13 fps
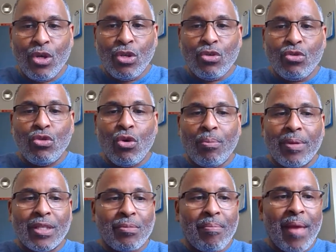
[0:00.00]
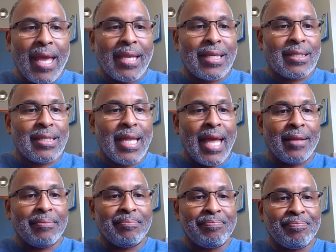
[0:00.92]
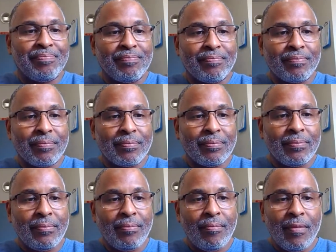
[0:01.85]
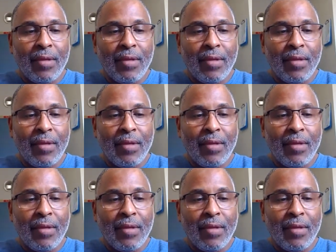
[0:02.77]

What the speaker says: you don't mismanage that.